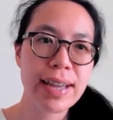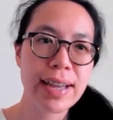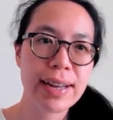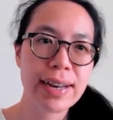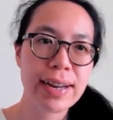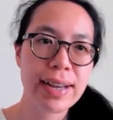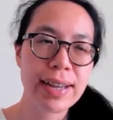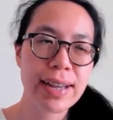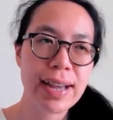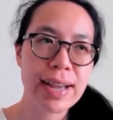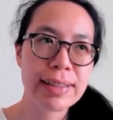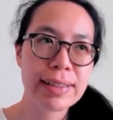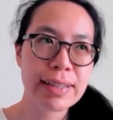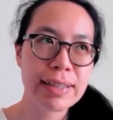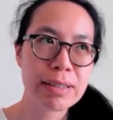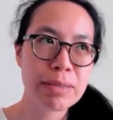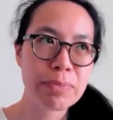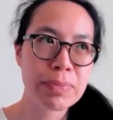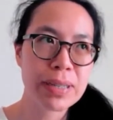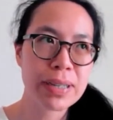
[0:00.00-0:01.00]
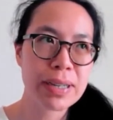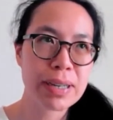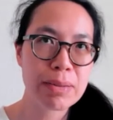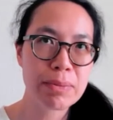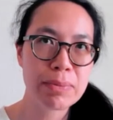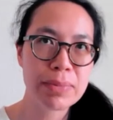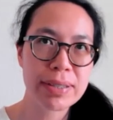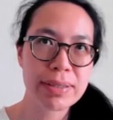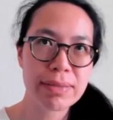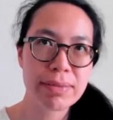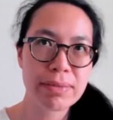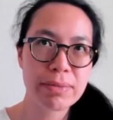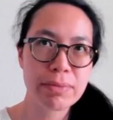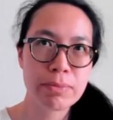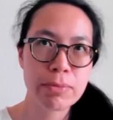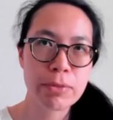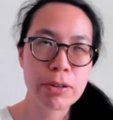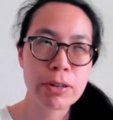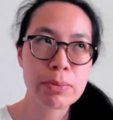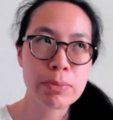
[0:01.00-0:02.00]
And I, I think it becomes
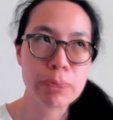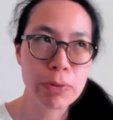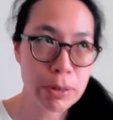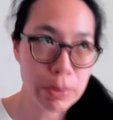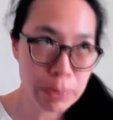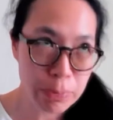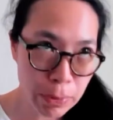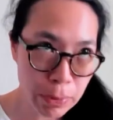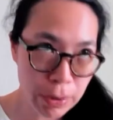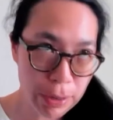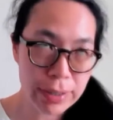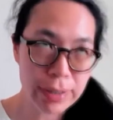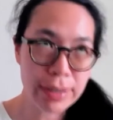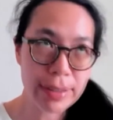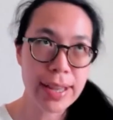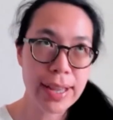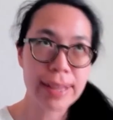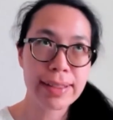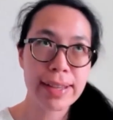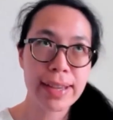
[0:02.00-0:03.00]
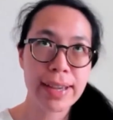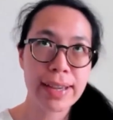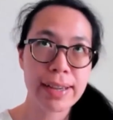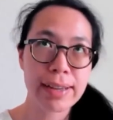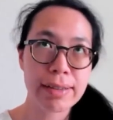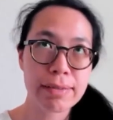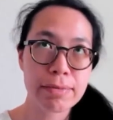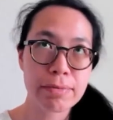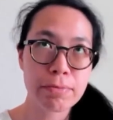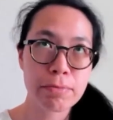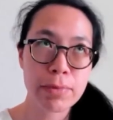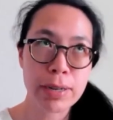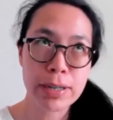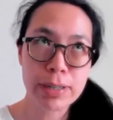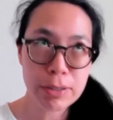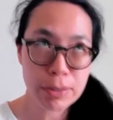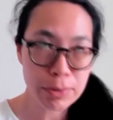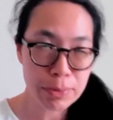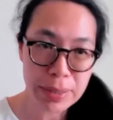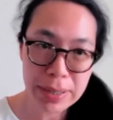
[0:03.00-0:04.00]
more and more important that they
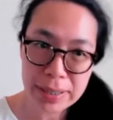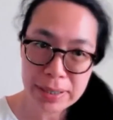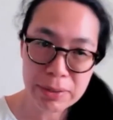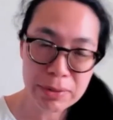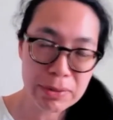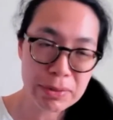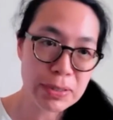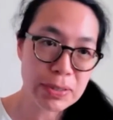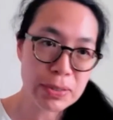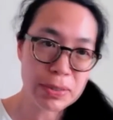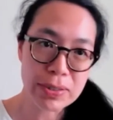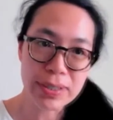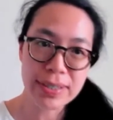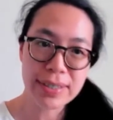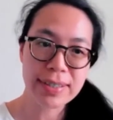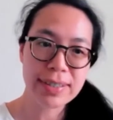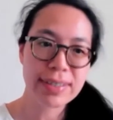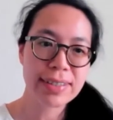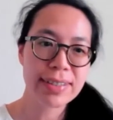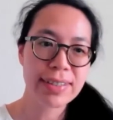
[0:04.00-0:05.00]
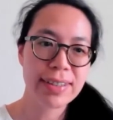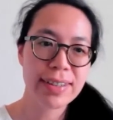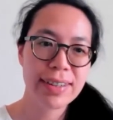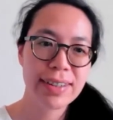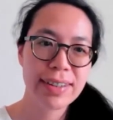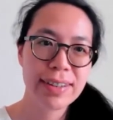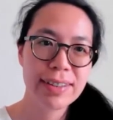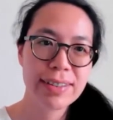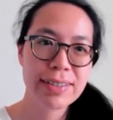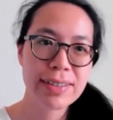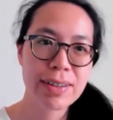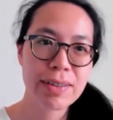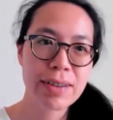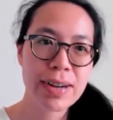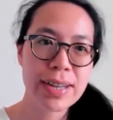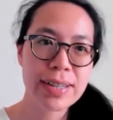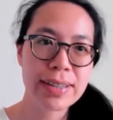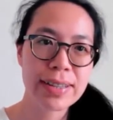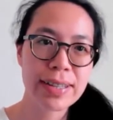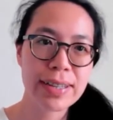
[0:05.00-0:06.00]
want to make their own choices. So
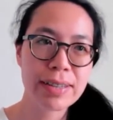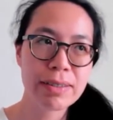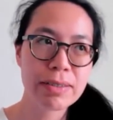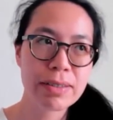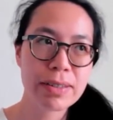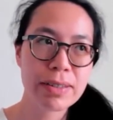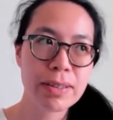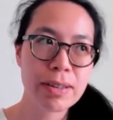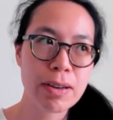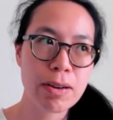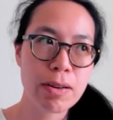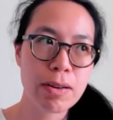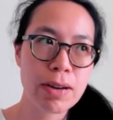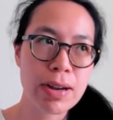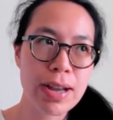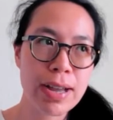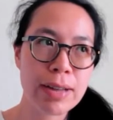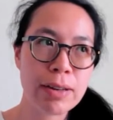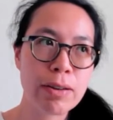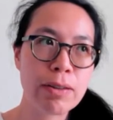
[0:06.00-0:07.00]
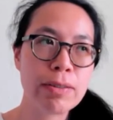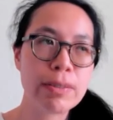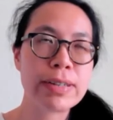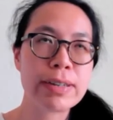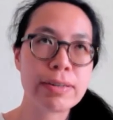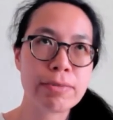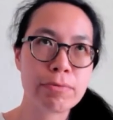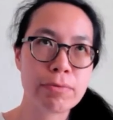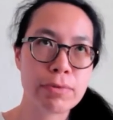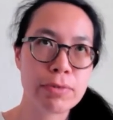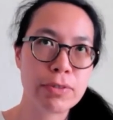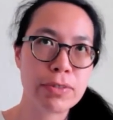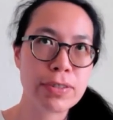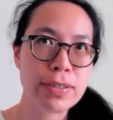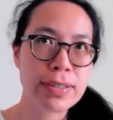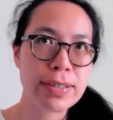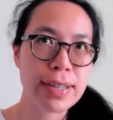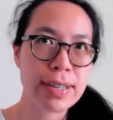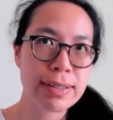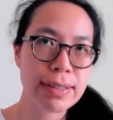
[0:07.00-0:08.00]
I think, you know, I know there are
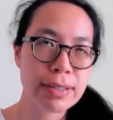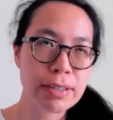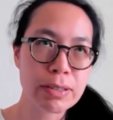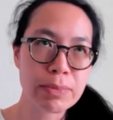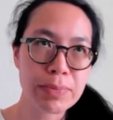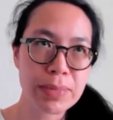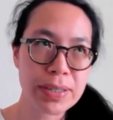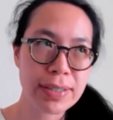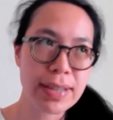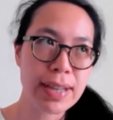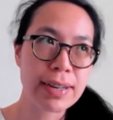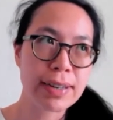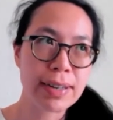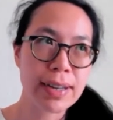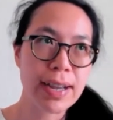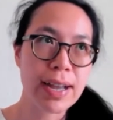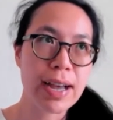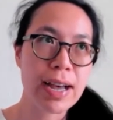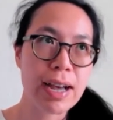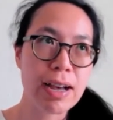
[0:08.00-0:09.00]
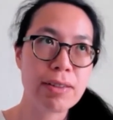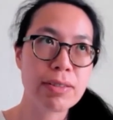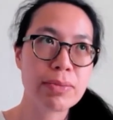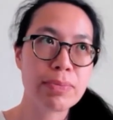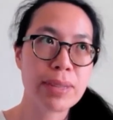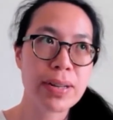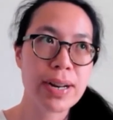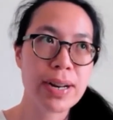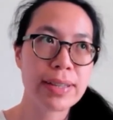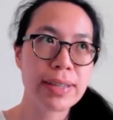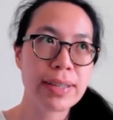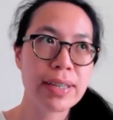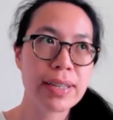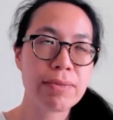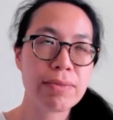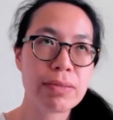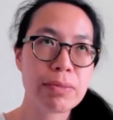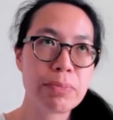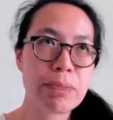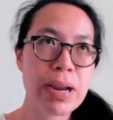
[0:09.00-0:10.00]
rules that need to be set in the house, but I think
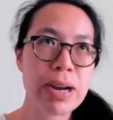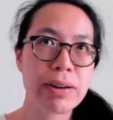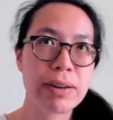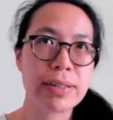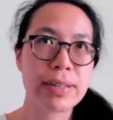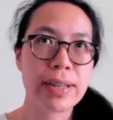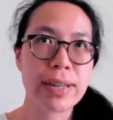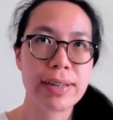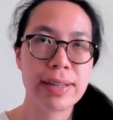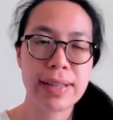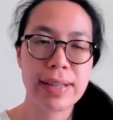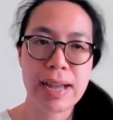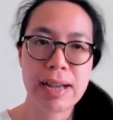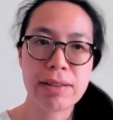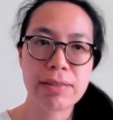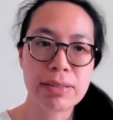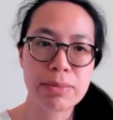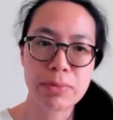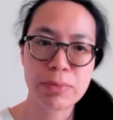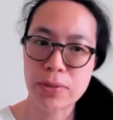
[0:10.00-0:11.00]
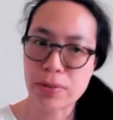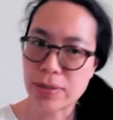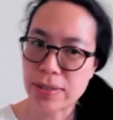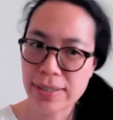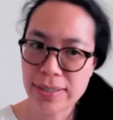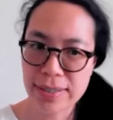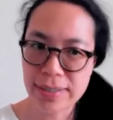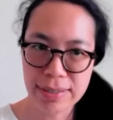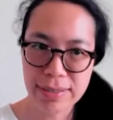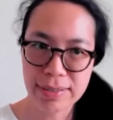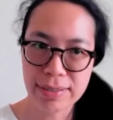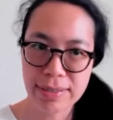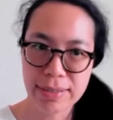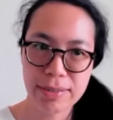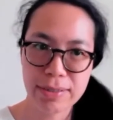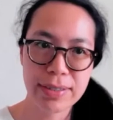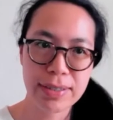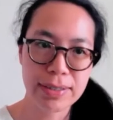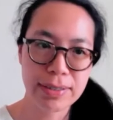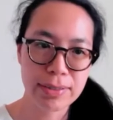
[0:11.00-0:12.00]
if the parent can allow some choices,
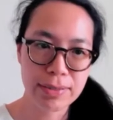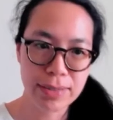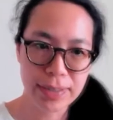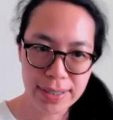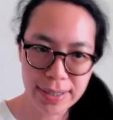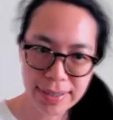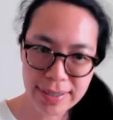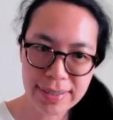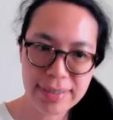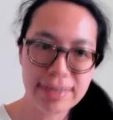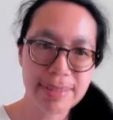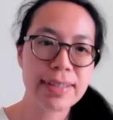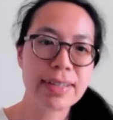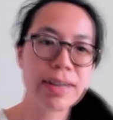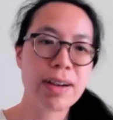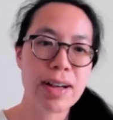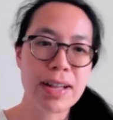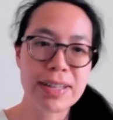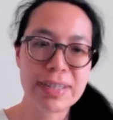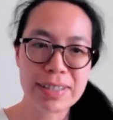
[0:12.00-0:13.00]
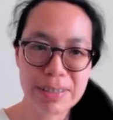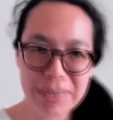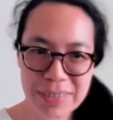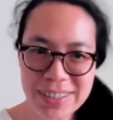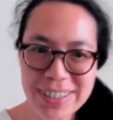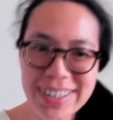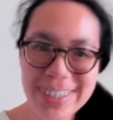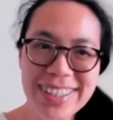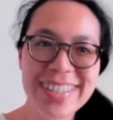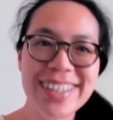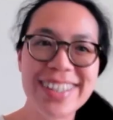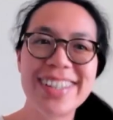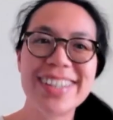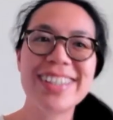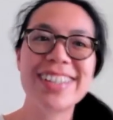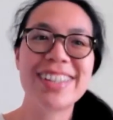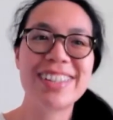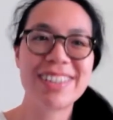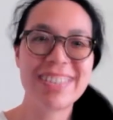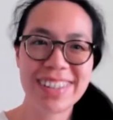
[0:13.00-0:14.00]
you can do this and the consequence is
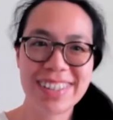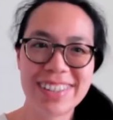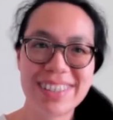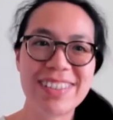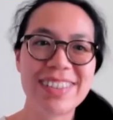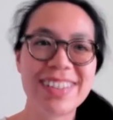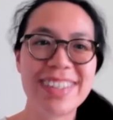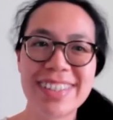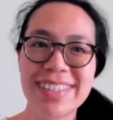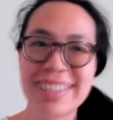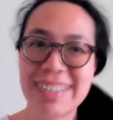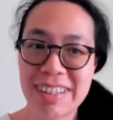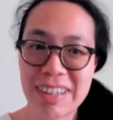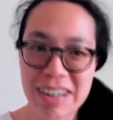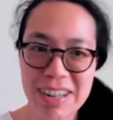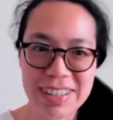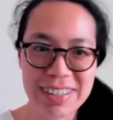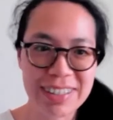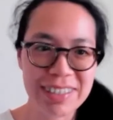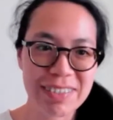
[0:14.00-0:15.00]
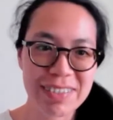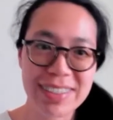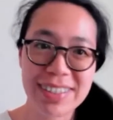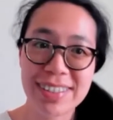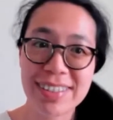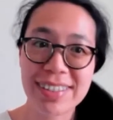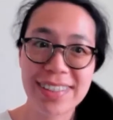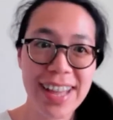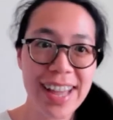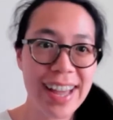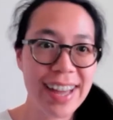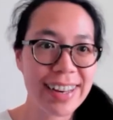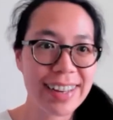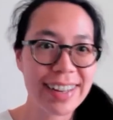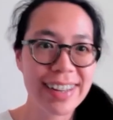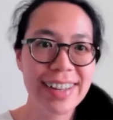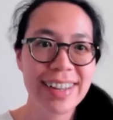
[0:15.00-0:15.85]
this, and you can do this and the consequence is that.